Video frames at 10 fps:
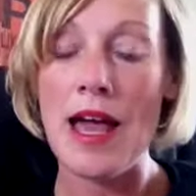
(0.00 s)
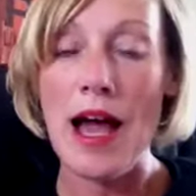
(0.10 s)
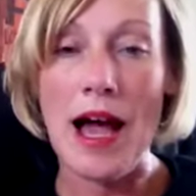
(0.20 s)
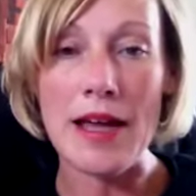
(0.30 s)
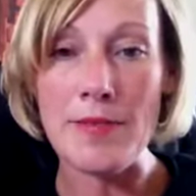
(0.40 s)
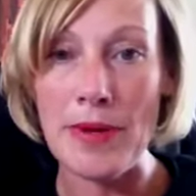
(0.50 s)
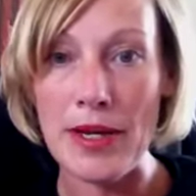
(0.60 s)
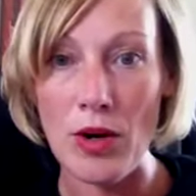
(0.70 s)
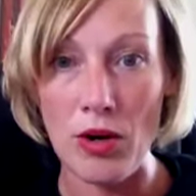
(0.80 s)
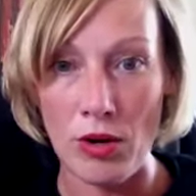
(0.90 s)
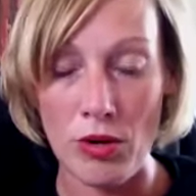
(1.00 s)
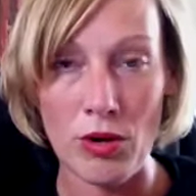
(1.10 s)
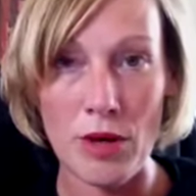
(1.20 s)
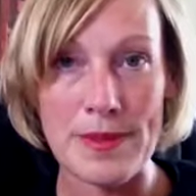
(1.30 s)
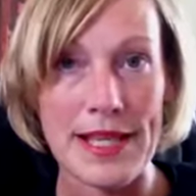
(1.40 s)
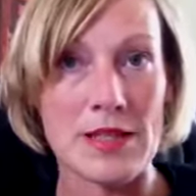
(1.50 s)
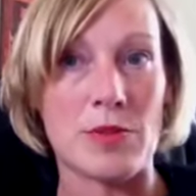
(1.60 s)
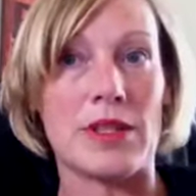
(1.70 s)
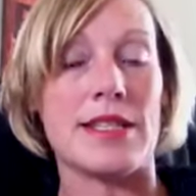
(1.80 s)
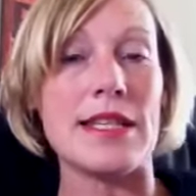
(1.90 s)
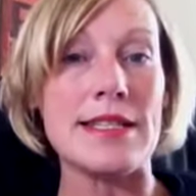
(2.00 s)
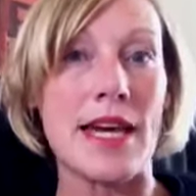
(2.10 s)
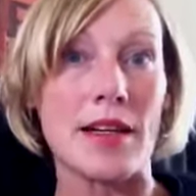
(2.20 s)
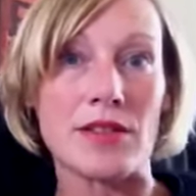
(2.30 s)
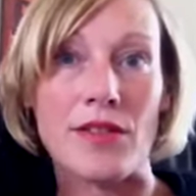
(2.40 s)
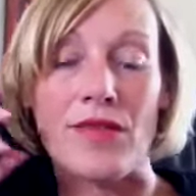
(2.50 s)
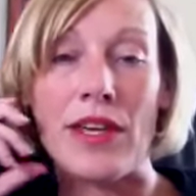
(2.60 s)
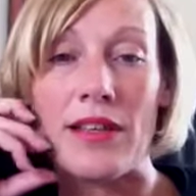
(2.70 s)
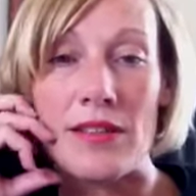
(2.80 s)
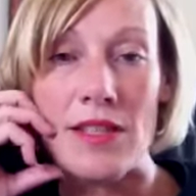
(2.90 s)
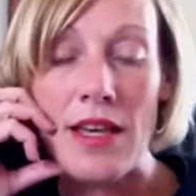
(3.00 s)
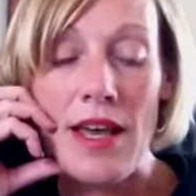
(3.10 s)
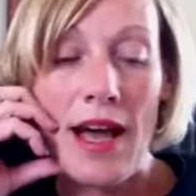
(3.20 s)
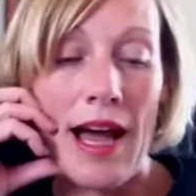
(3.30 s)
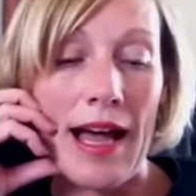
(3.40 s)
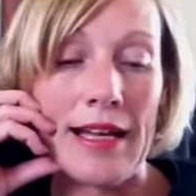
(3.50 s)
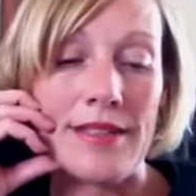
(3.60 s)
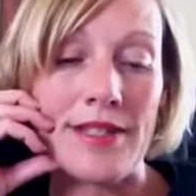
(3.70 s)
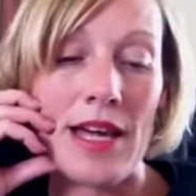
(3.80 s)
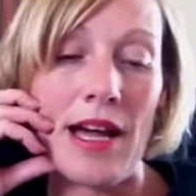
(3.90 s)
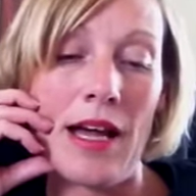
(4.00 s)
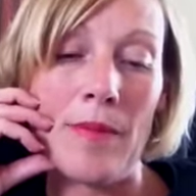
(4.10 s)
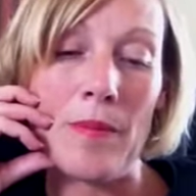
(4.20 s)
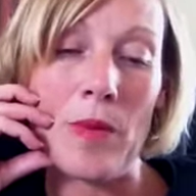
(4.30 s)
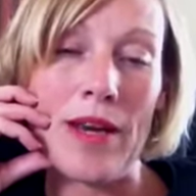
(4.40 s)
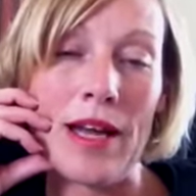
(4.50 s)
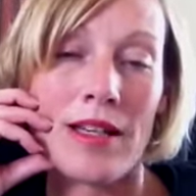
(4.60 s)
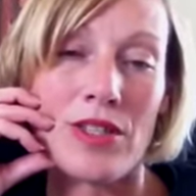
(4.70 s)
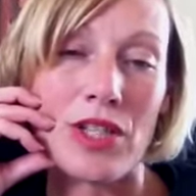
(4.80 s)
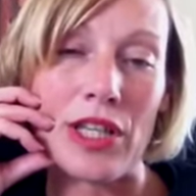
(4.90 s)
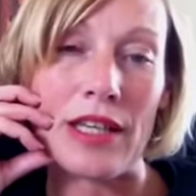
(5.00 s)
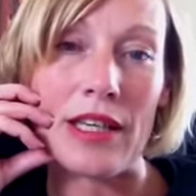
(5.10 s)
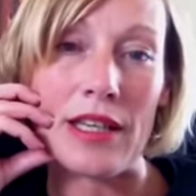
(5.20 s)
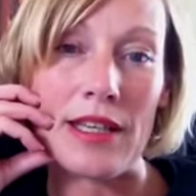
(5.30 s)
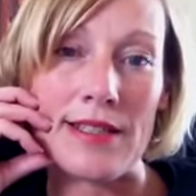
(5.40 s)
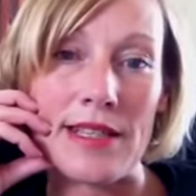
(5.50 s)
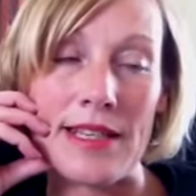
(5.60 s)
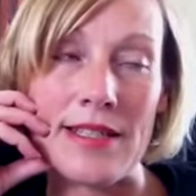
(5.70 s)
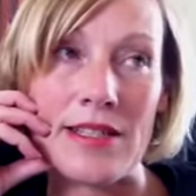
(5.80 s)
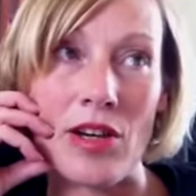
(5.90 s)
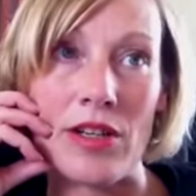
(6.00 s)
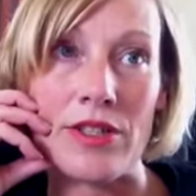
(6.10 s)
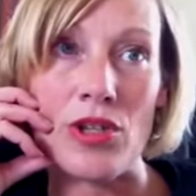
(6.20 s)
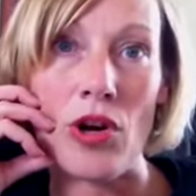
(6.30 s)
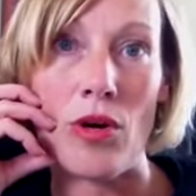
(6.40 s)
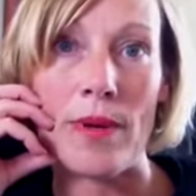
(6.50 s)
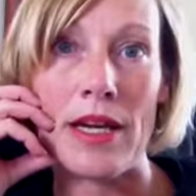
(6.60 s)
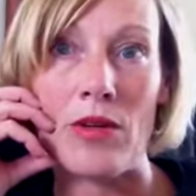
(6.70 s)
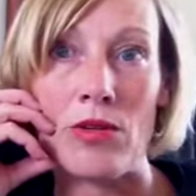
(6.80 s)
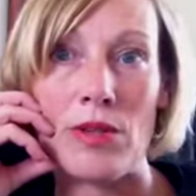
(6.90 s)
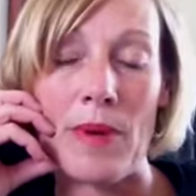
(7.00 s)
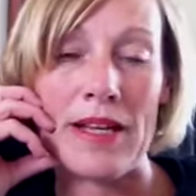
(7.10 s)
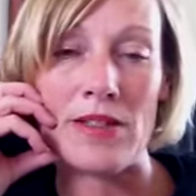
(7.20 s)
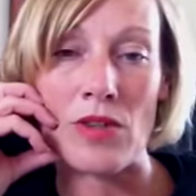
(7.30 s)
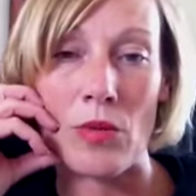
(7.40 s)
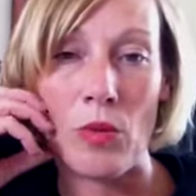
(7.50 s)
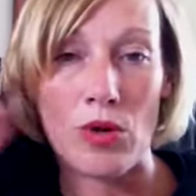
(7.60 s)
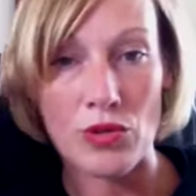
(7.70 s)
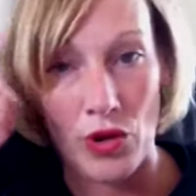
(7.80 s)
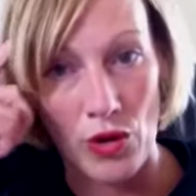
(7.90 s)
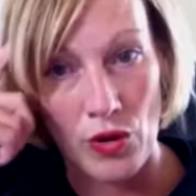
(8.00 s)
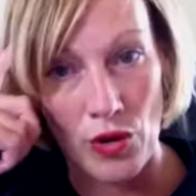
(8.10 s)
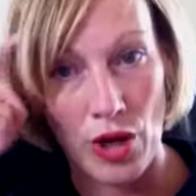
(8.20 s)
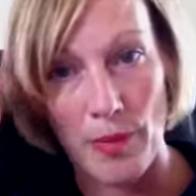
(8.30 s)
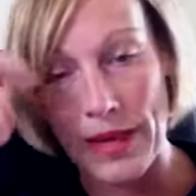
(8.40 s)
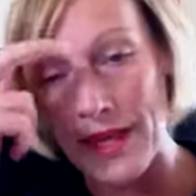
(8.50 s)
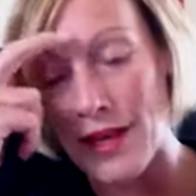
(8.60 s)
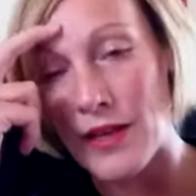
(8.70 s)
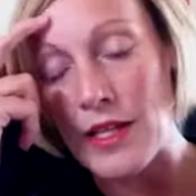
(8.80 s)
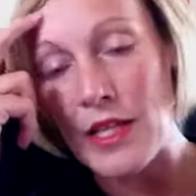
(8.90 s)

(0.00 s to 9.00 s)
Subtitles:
and be all obsessed with the details of things. And when actually it's an inside job, it all depends on what's going on up here.